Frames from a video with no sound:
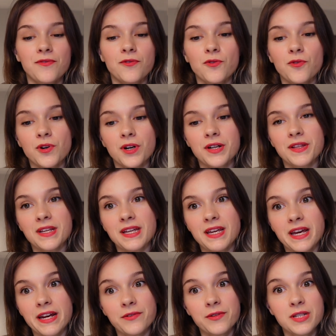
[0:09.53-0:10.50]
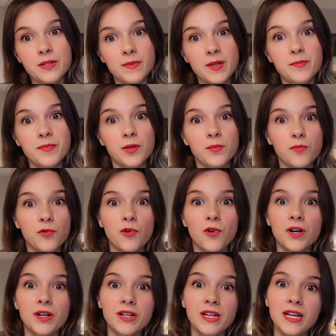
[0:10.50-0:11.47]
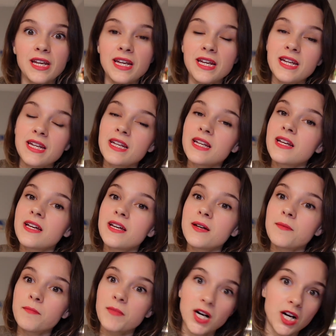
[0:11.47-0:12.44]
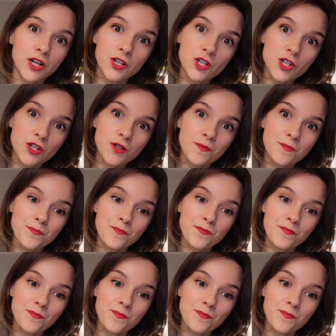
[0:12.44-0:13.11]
for the Aries people born in March.